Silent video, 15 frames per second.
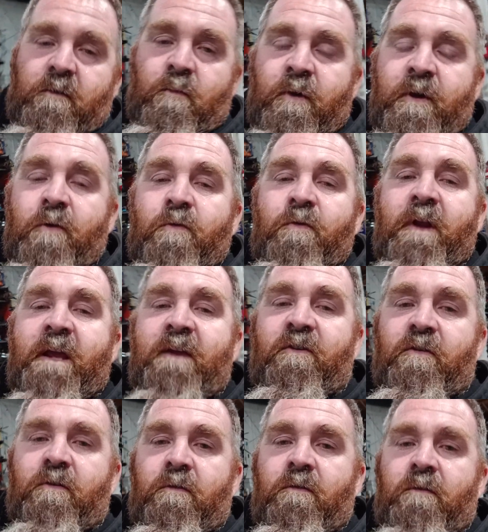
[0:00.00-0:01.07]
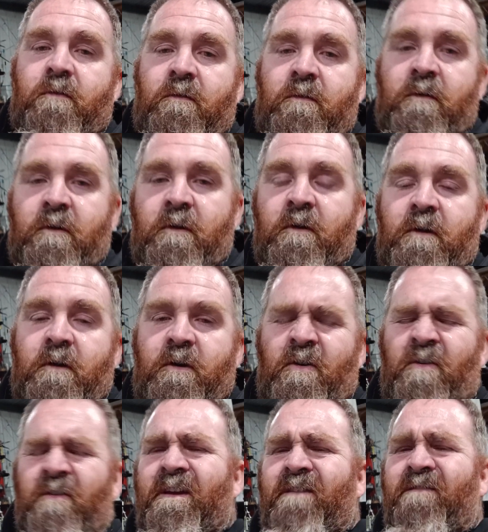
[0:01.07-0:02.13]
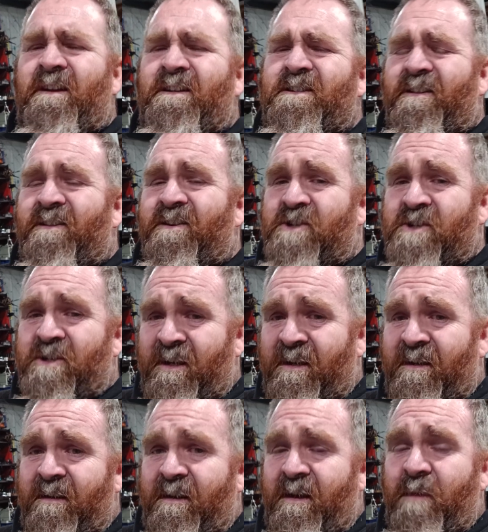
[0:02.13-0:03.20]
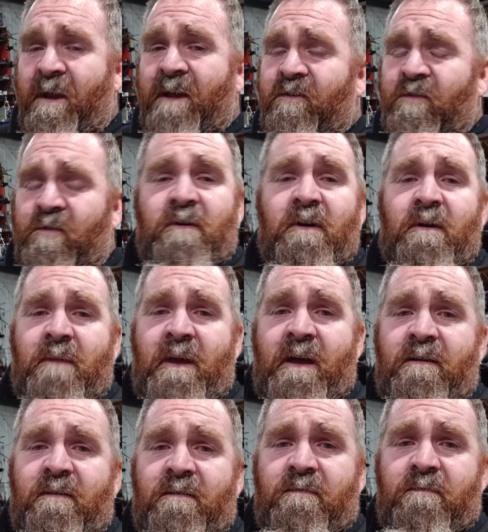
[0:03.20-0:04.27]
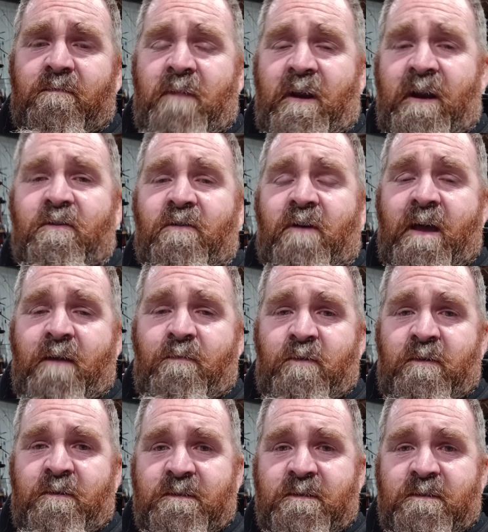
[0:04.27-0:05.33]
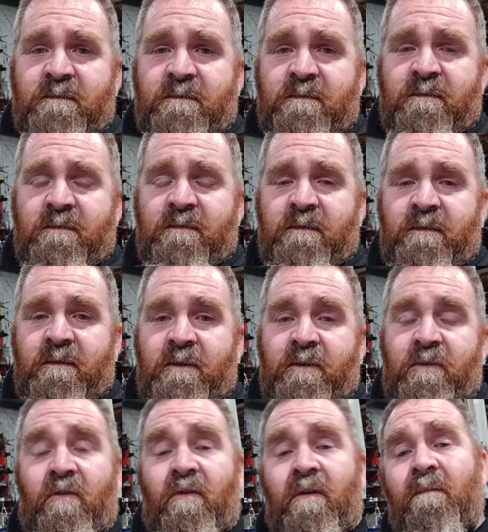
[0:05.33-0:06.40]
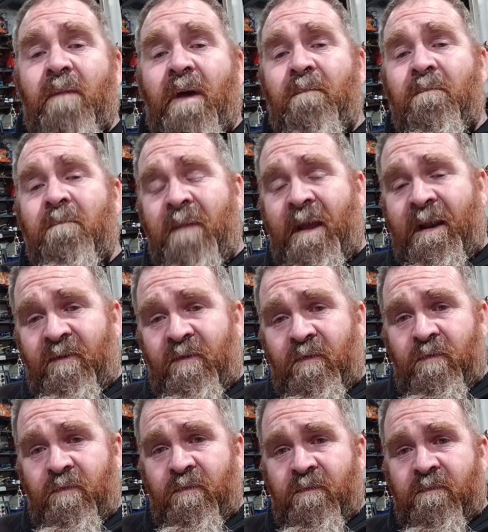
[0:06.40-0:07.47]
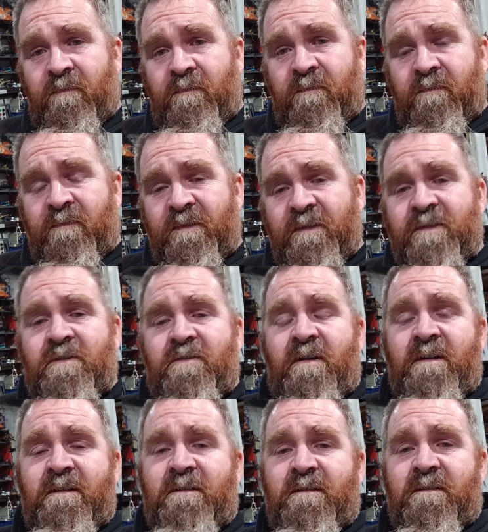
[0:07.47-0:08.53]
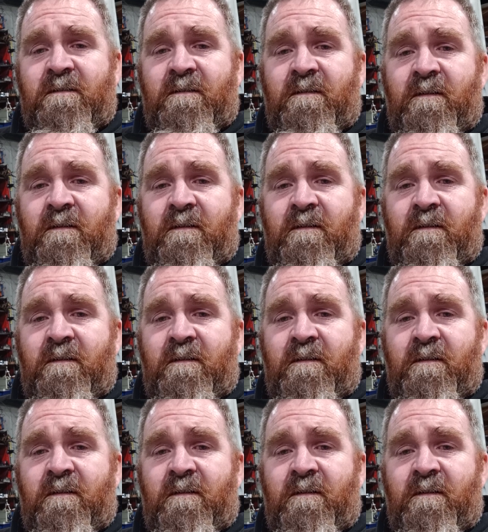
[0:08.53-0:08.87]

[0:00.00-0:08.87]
We all need to not give each other shit about talking about medical ailments. Talking about mental distress.